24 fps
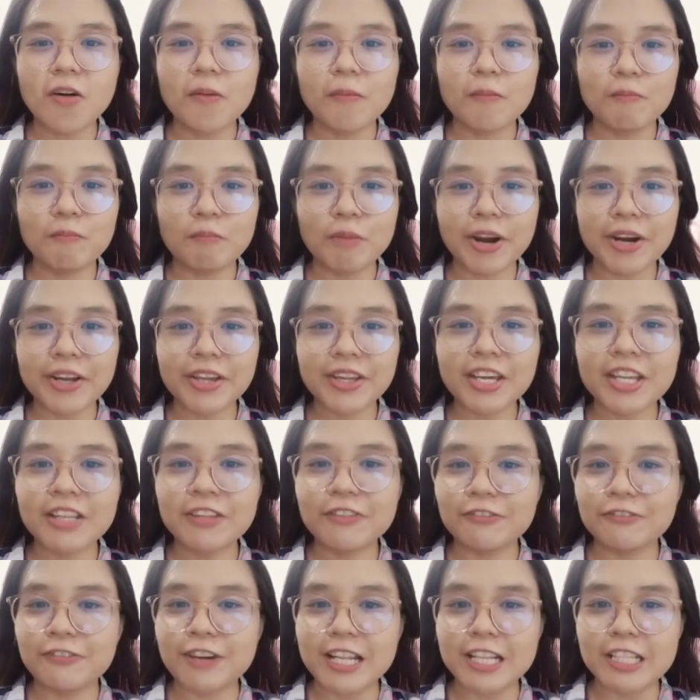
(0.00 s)
market
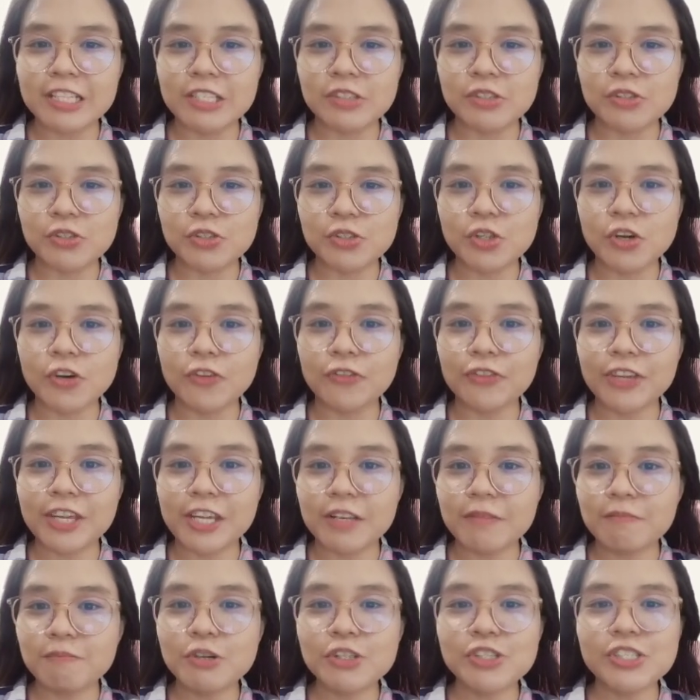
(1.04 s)
values of
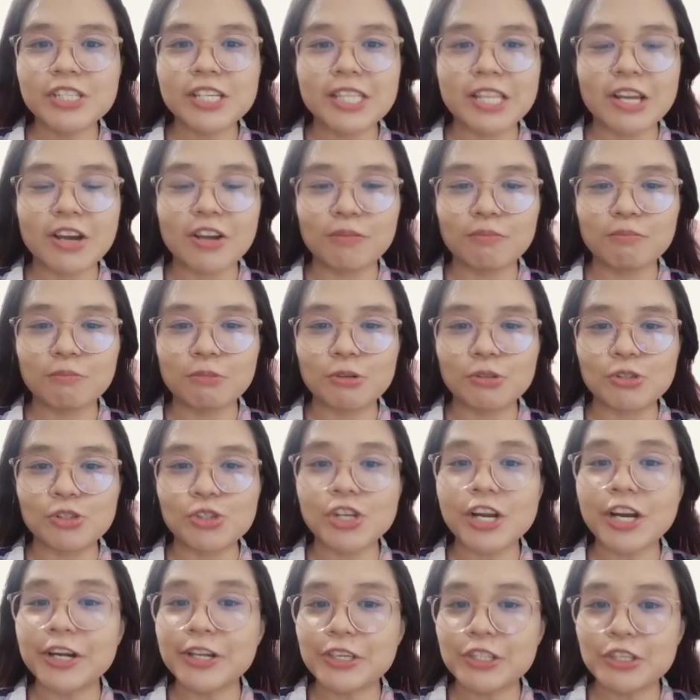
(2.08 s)
inputs and outputs
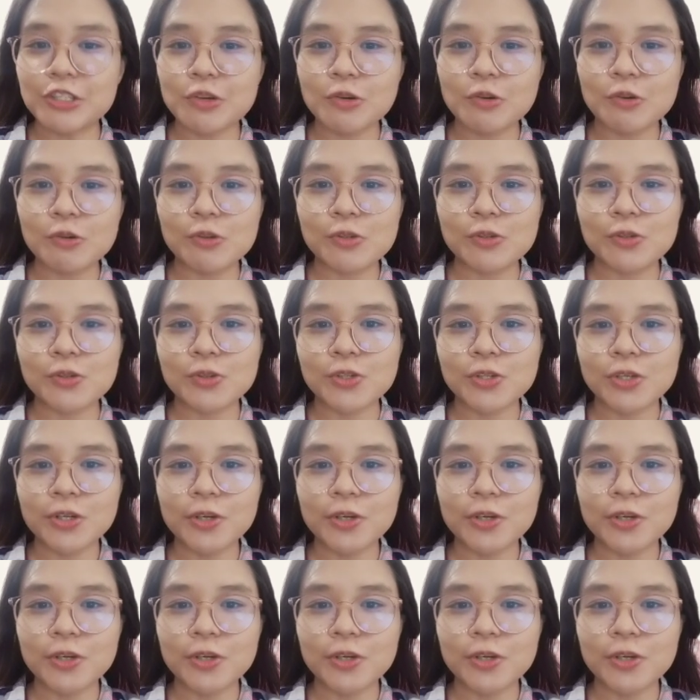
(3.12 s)
are used.